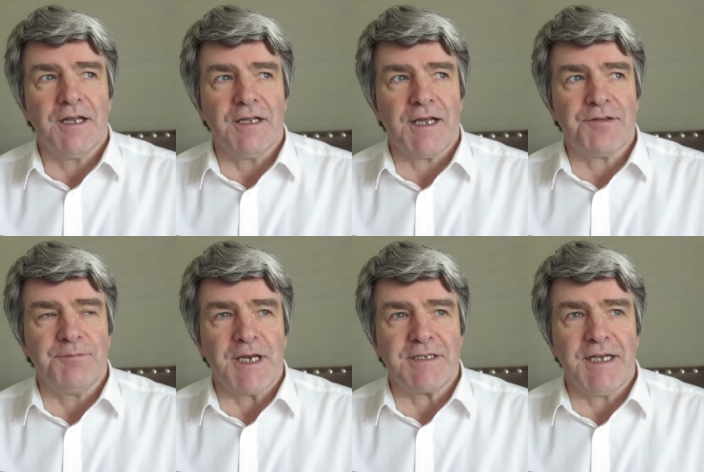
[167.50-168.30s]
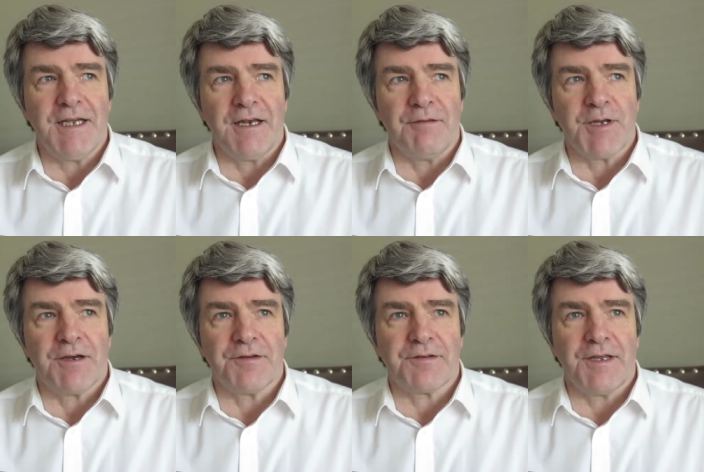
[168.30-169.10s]
Uh, that's a big deal
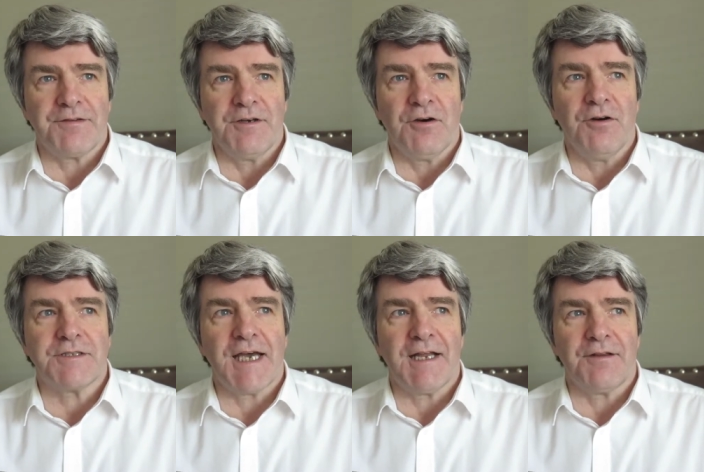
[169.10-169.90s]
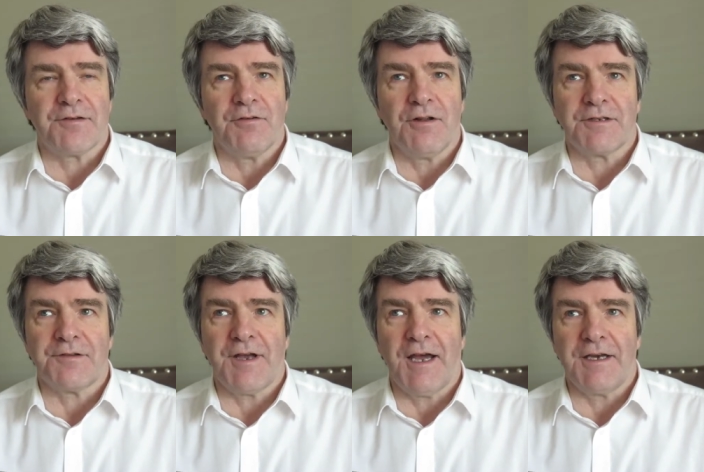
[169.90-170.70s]
because, as you know, hotels are all
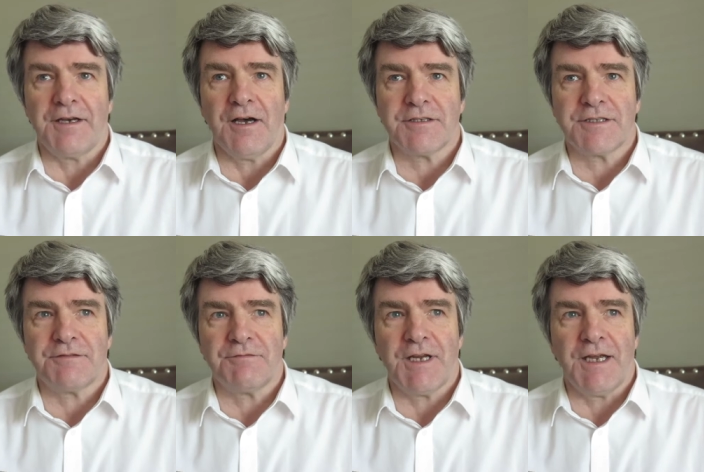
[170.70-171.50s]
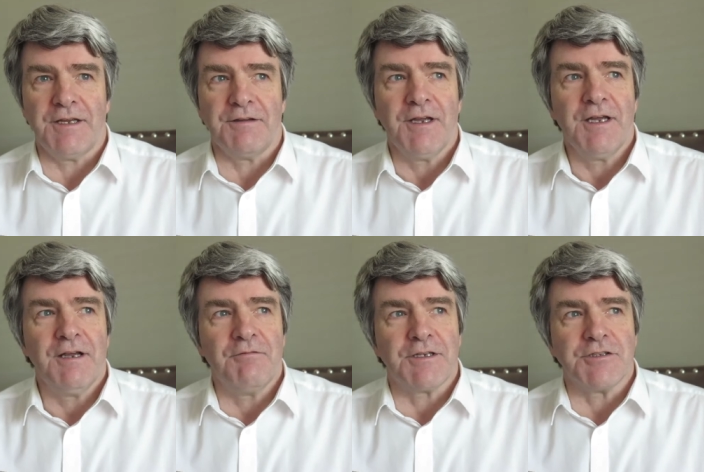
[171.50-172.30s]
designed not uh,
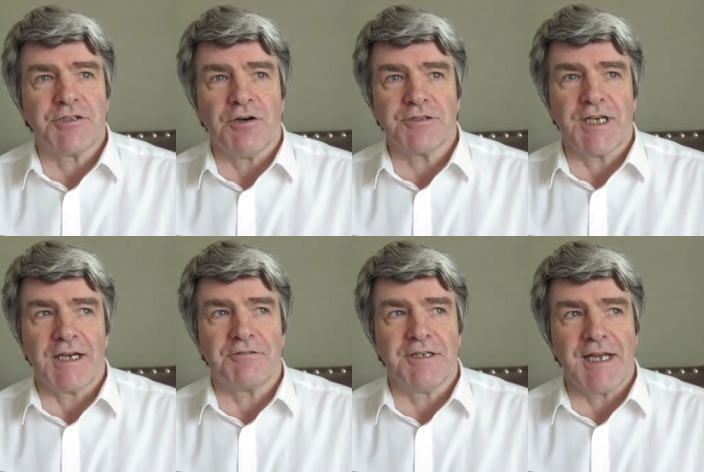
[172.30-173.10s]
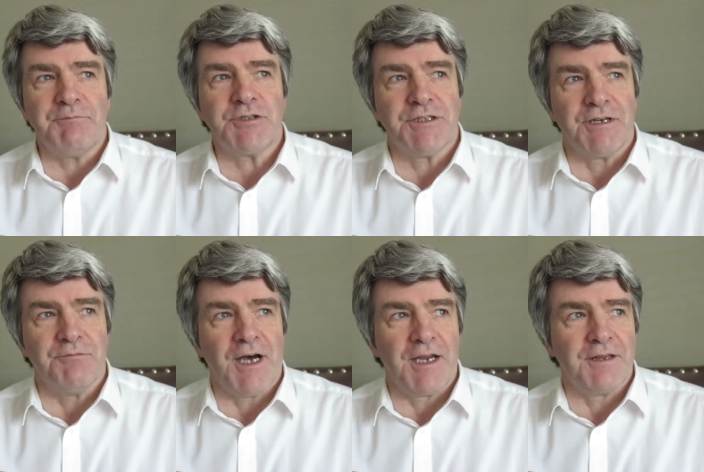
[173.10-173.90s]
with the Shawshank Redemption in
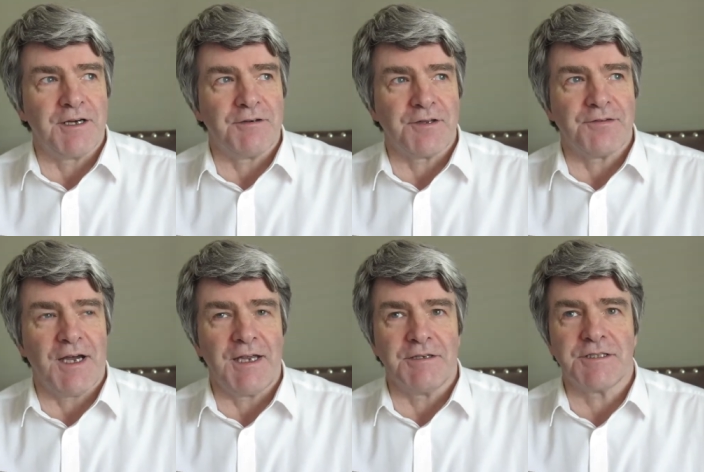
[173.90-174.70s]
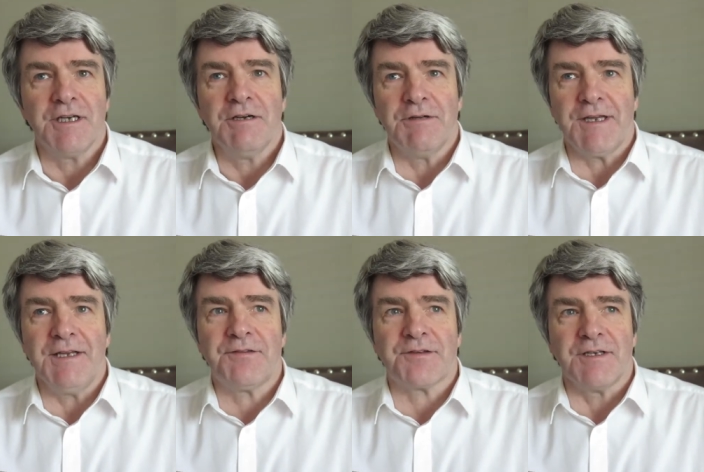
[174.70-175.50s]
mind. They're designed with
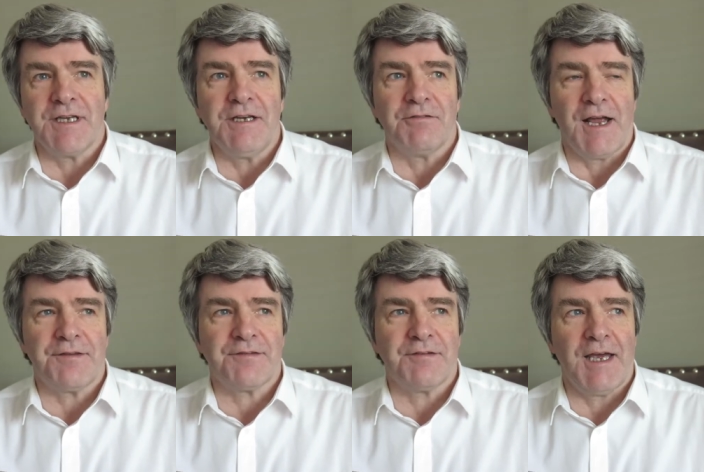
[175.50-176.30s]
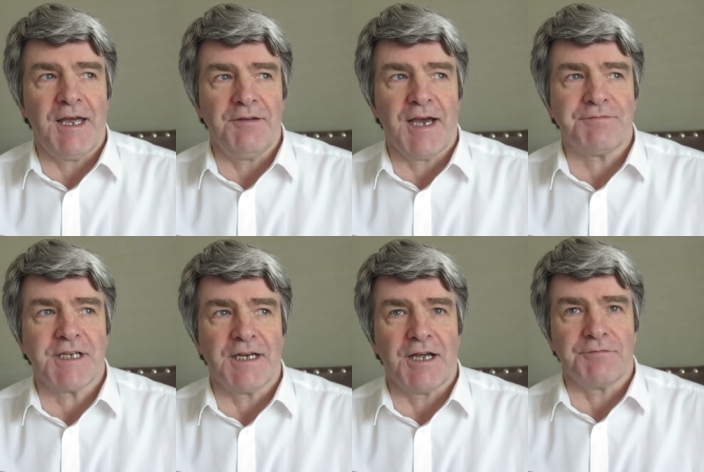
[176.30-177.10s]
instant egress. Uh, you have
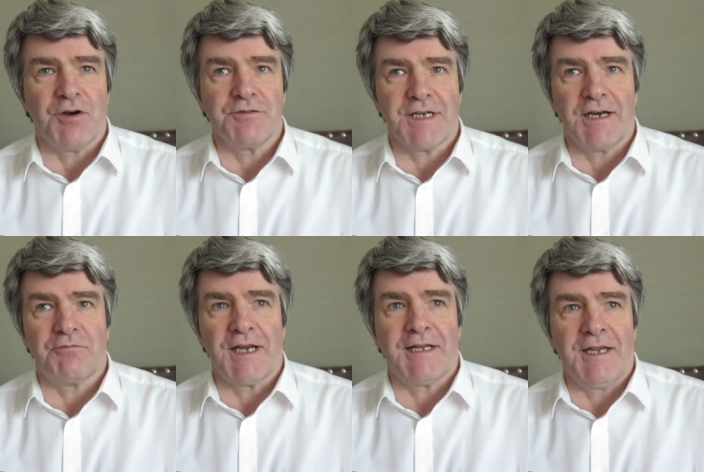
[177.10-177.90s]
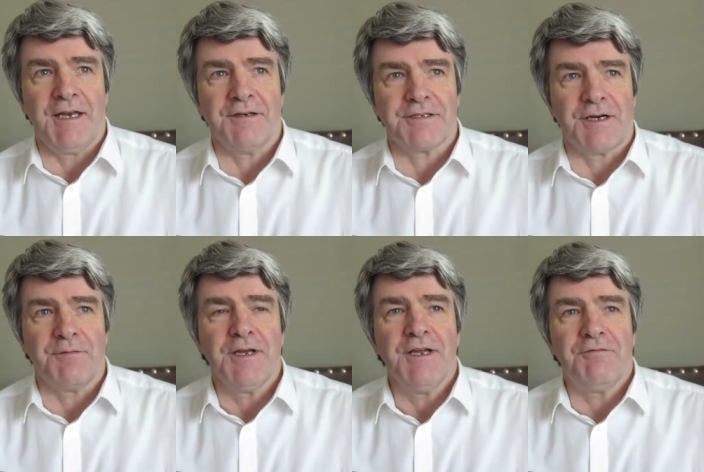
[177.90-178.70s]
to get out of a hotel quickly in
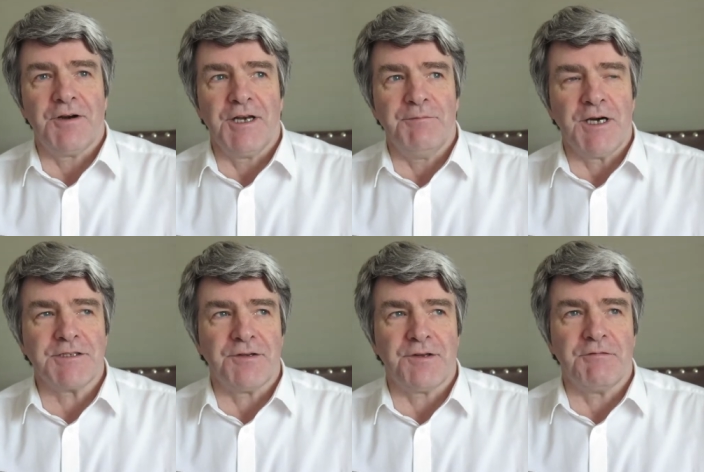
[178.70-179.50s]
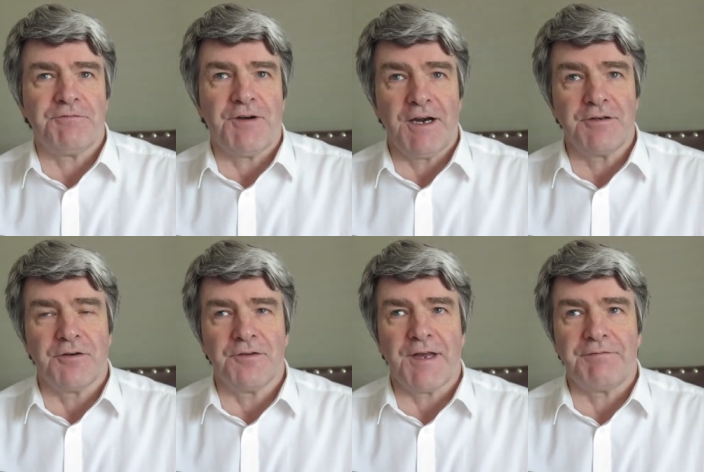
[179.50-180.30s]
term for an emergency with fire
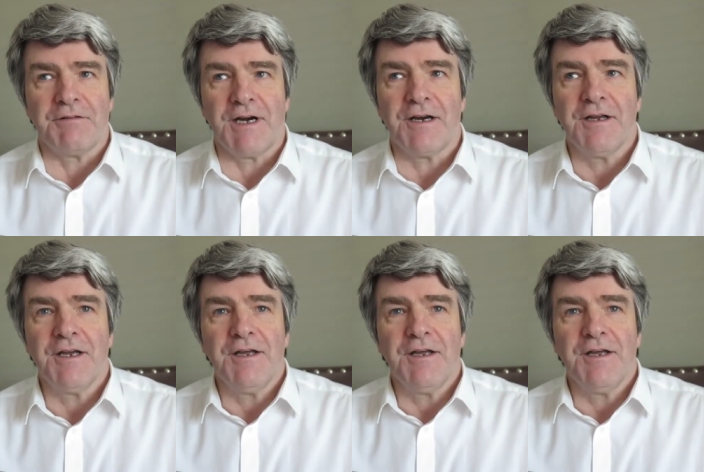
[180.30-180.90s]
doors everywhere.